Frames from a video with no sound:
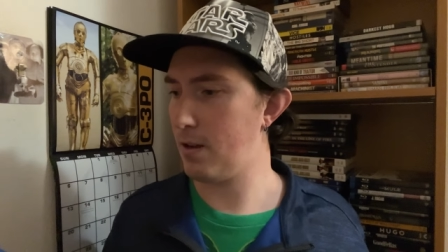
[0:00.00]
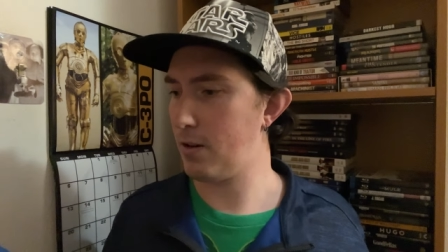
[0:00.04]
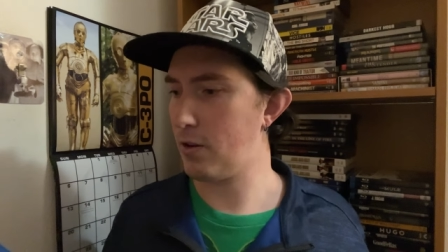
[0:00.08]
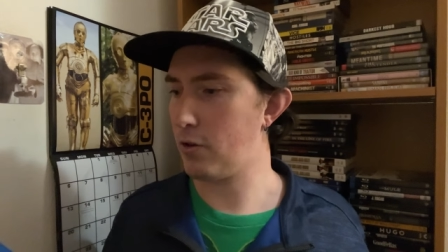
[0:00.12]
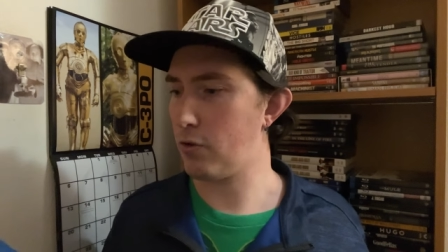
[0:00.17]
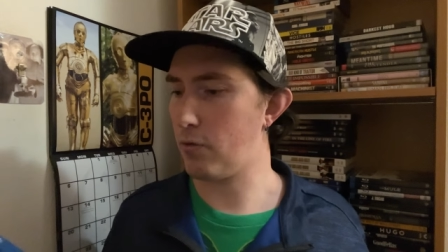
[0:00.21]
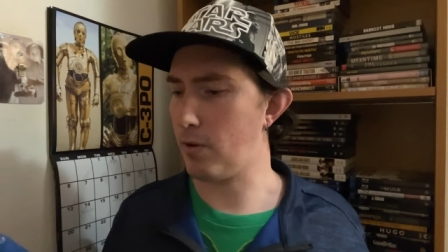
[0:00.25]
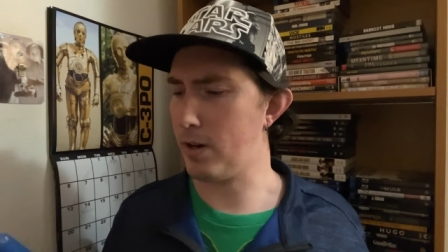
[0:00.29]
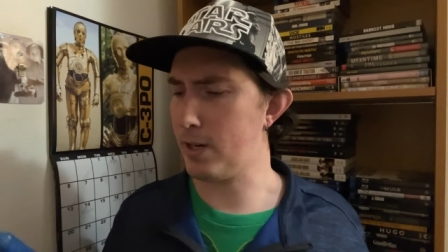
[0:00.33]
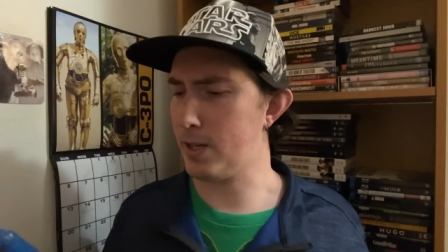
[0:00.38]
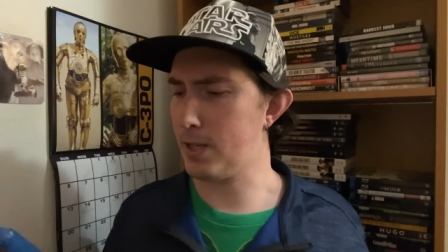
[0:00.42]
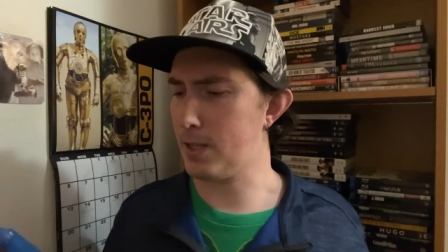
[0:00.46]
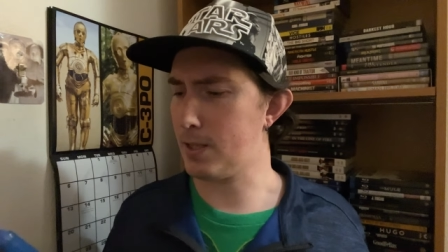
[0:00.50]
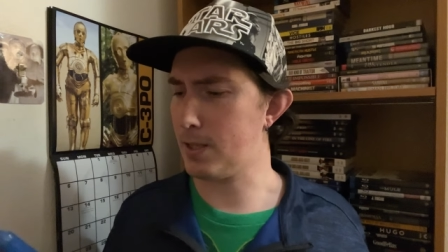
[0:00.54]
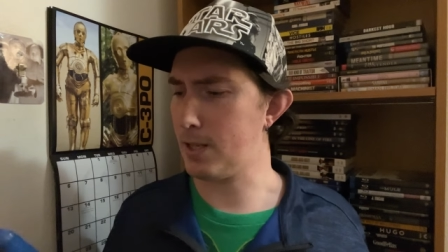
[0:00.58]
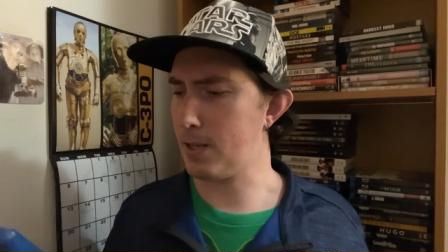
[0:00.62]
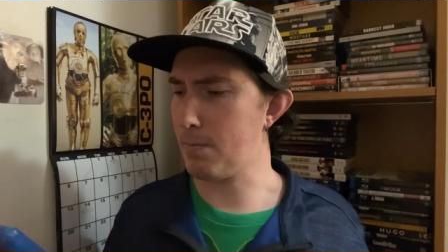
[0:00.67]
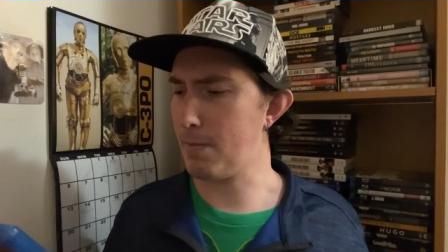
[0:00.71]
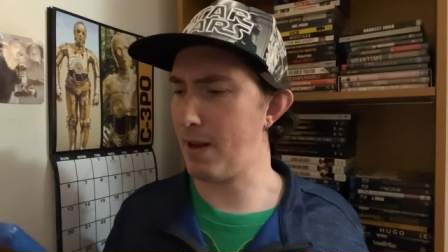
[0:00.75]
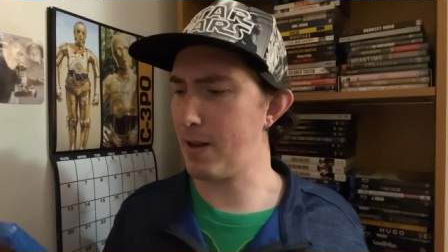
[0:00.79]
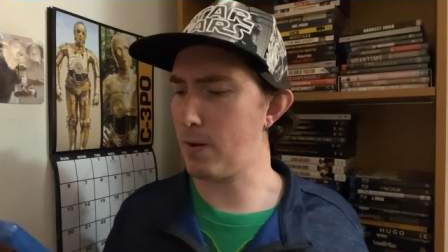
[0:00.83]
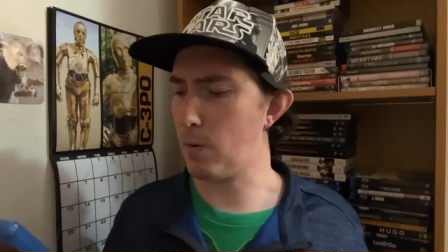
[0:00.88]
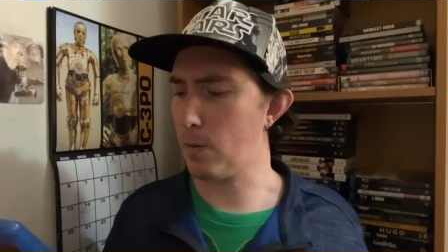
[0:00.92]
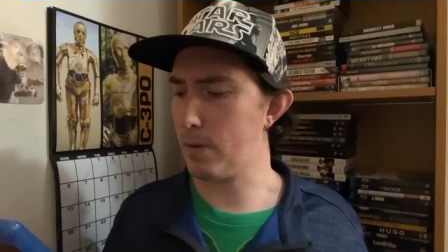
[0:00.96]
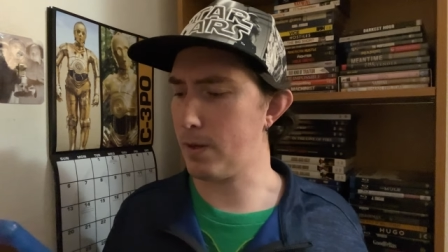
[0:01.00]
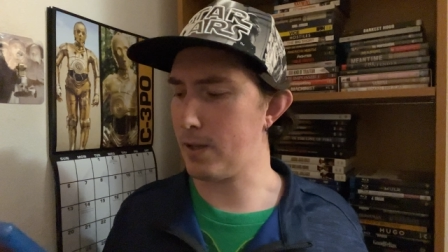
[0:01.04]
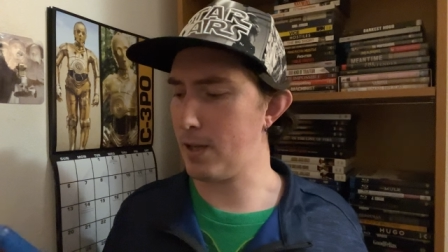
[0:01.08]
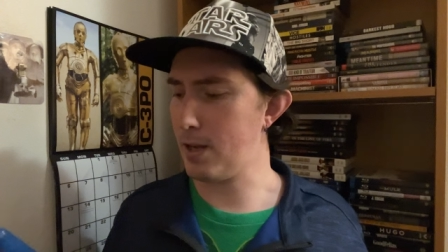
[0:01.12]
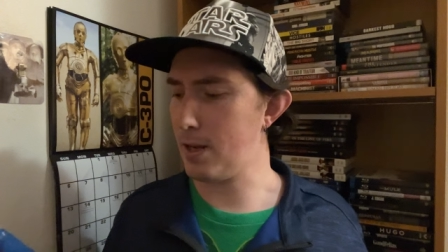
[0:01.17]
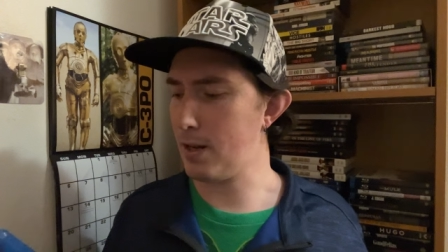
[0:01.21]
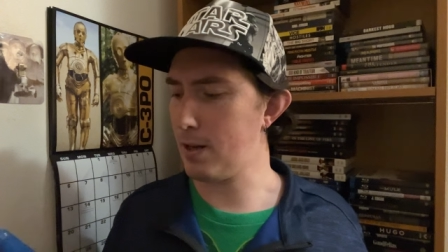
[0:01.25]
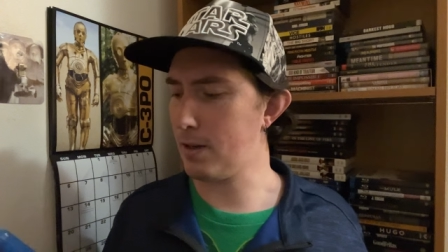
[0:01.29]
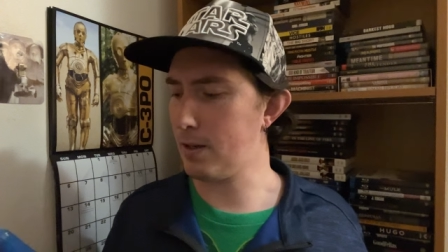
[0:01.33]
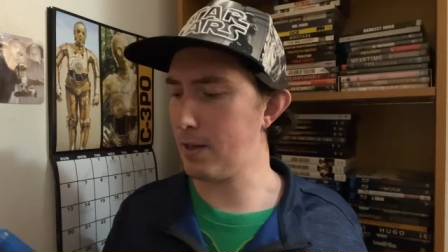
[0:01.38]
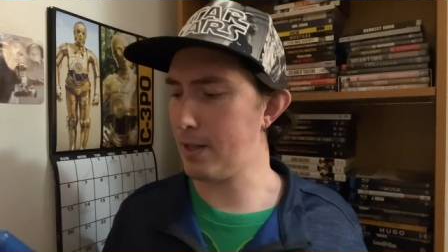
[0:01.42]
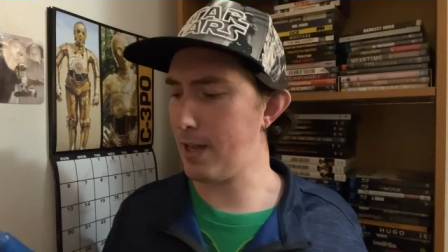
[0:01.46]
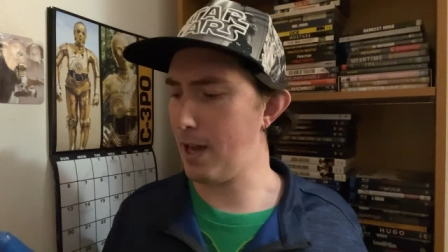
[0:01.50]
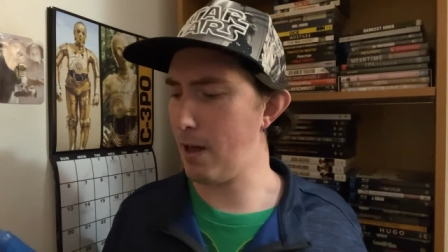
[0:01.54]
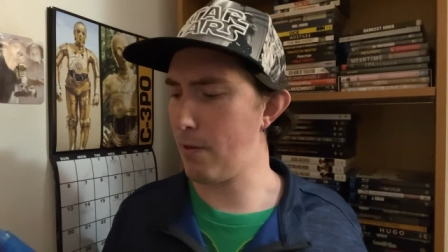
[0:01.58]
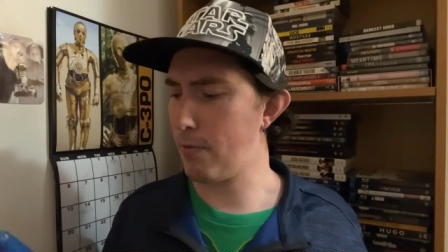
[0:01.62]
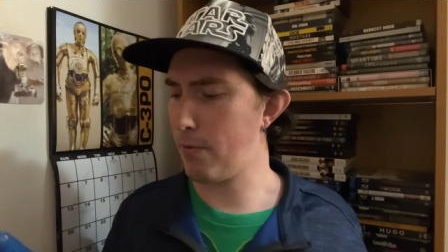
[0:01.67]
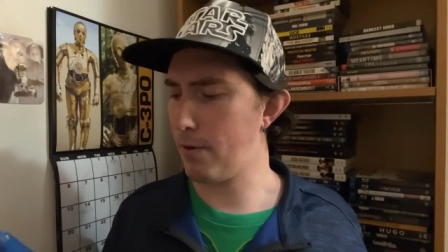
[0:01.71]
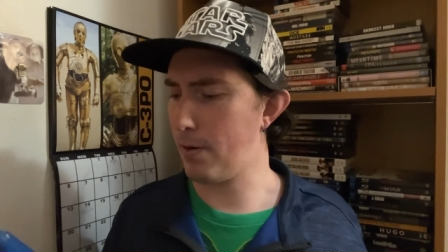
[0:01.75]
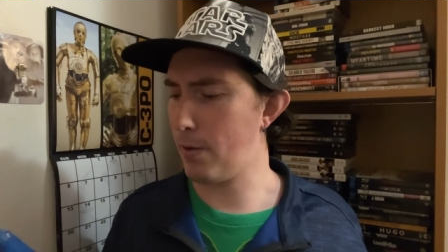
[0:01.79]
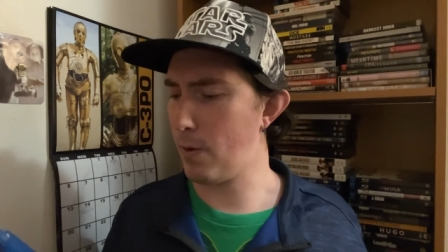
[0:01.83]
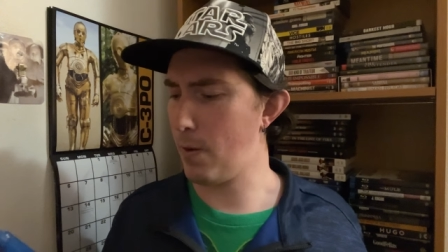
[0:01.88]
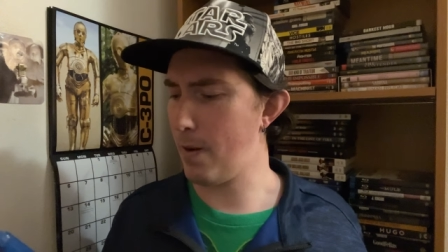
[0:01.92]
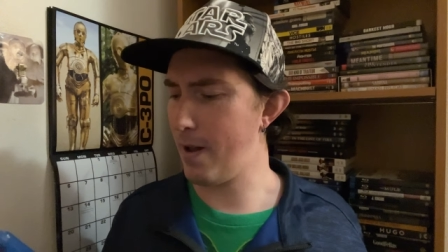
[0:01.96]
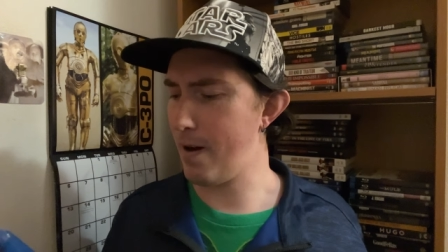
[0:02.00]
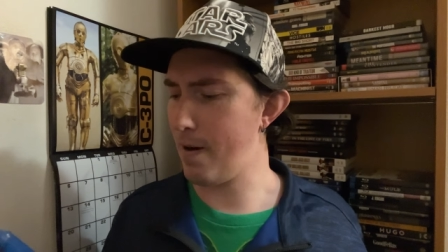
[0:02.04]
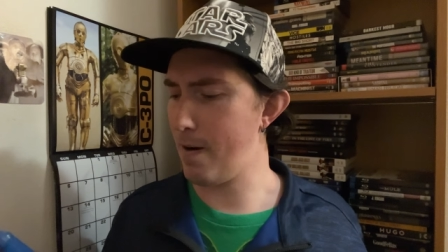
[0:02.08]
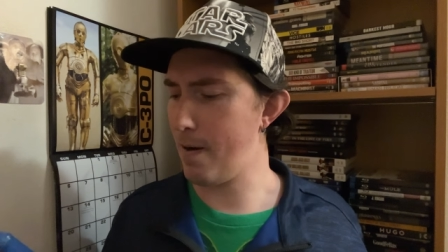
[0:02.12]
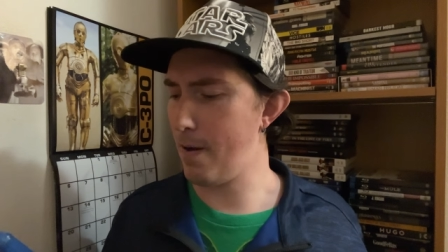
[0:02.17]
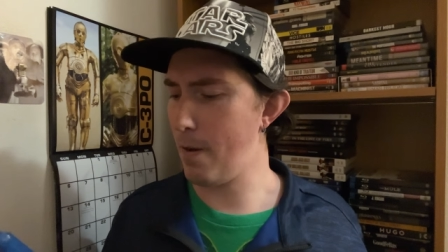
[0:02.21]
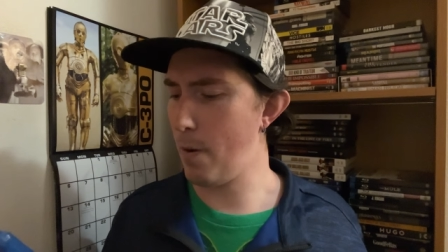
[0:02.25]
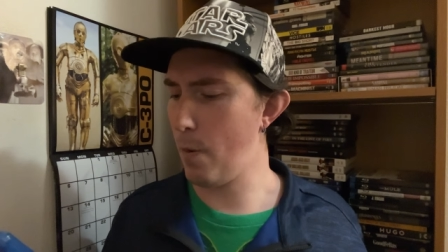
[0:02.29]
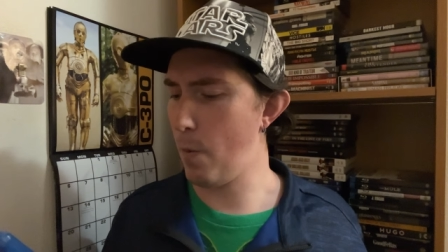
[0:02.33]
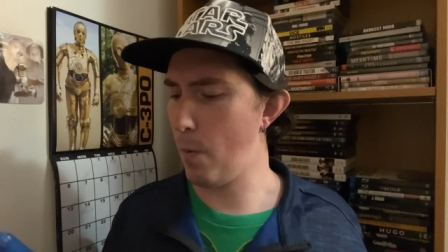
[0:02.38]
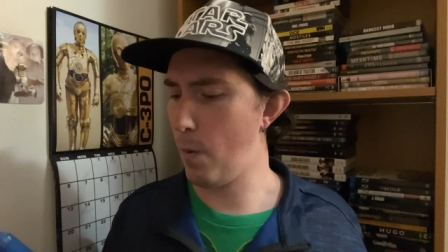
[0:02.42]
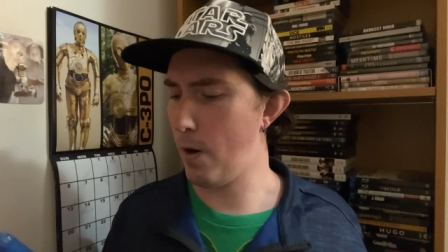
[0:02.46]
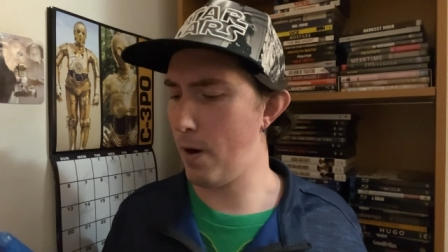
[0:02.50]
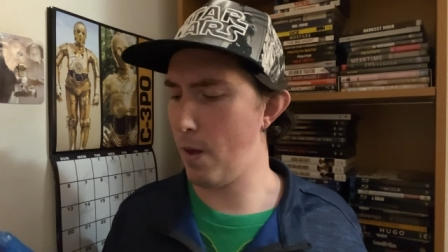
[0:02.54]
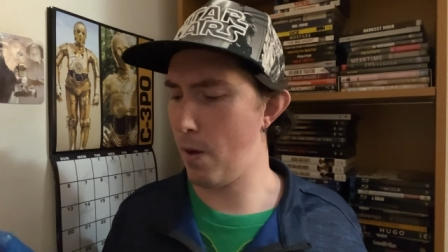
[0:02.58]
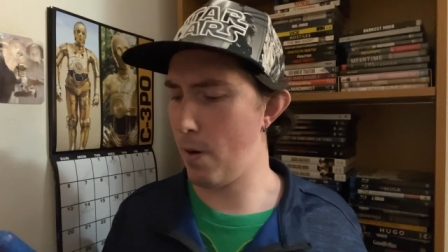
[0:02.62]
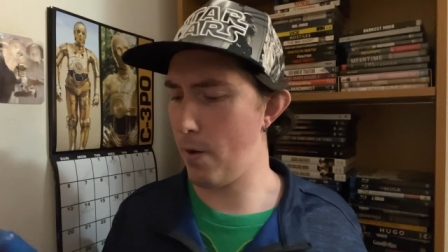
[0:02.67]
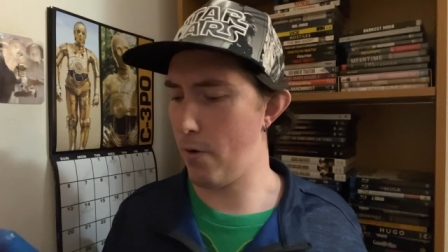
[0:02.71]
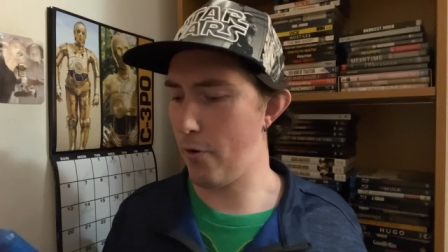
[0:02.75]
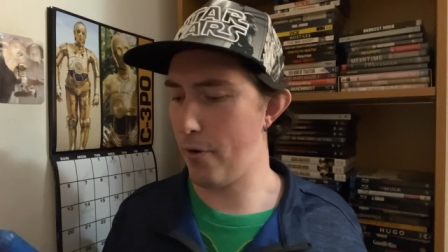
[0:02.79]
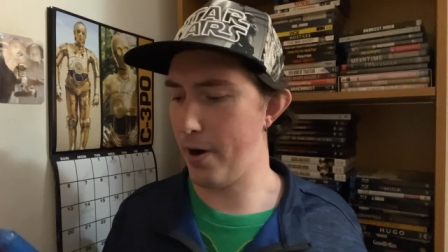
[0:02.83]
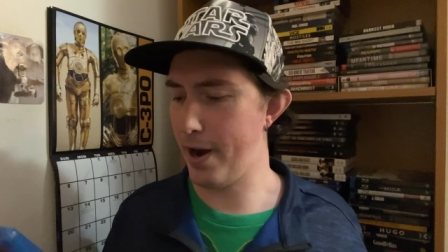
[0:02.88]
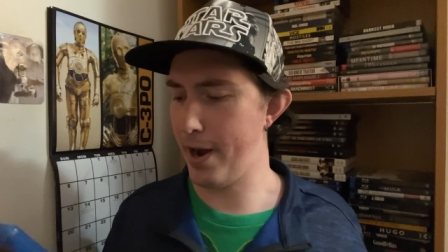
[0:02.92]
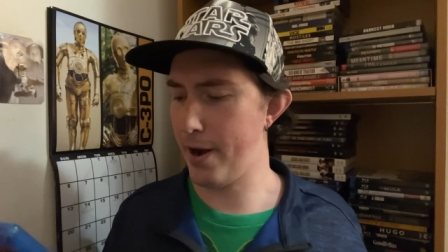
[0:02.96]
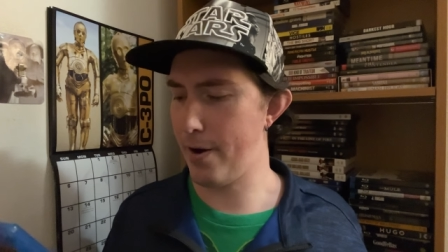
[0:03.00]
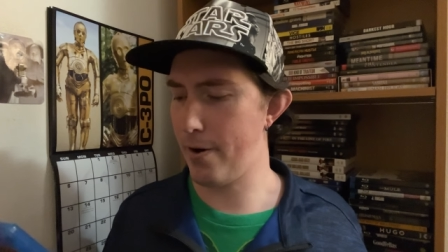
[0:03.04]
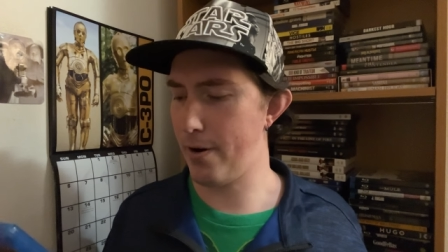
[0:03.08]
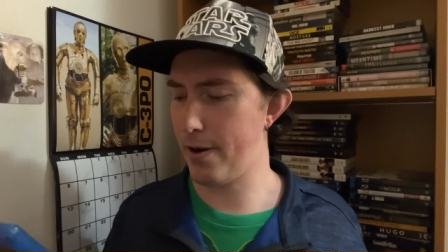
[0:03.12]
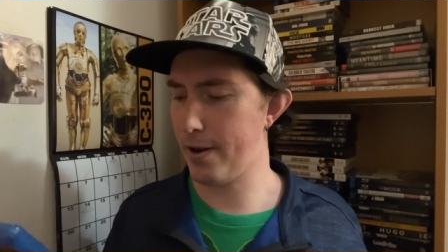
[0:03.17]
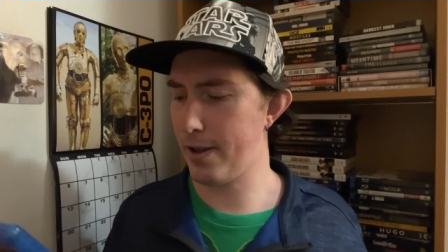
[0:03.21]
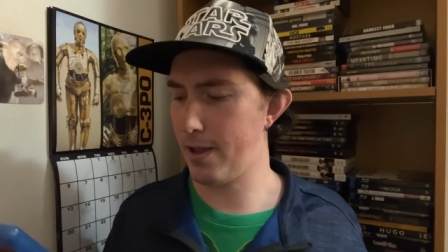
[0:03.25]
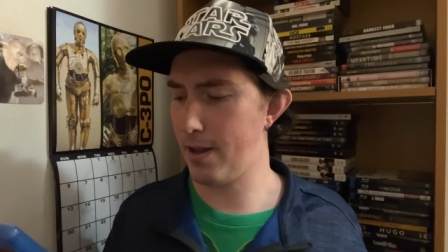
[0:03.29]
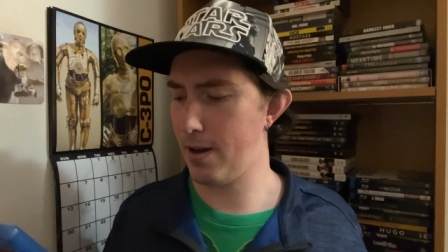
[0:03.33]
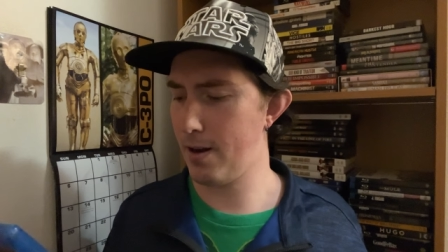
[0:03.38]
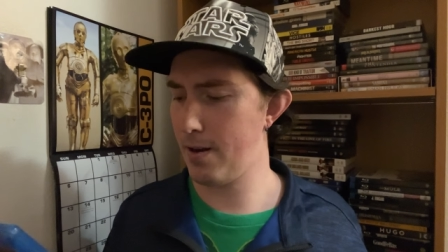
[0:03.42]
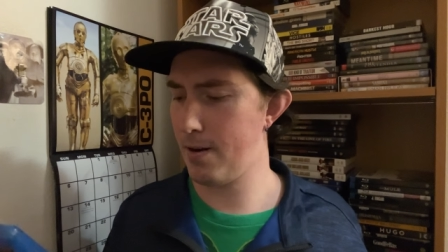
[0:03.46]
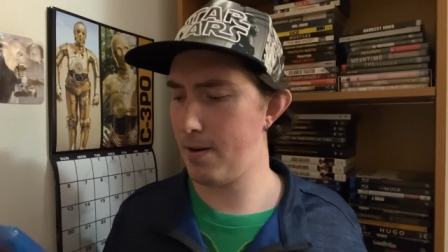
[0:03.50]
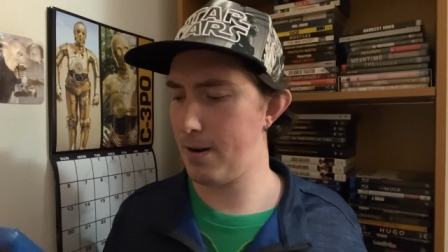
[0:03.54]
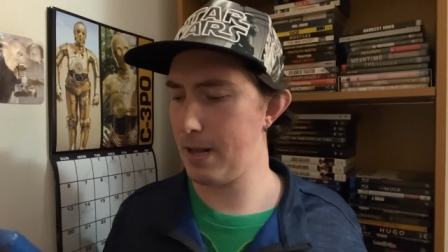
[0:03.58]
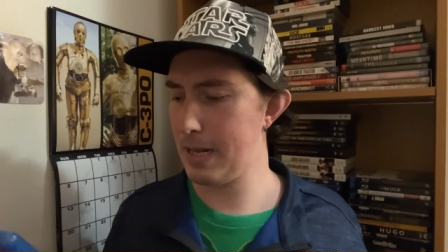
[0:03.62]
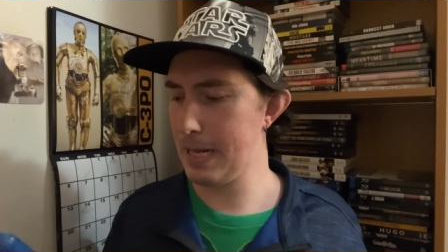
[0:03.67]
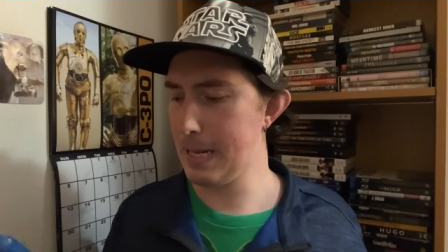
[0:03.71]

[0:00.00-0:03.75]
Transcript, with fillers: Great to see Michael Keaton, Catherine O'Hara, a writer again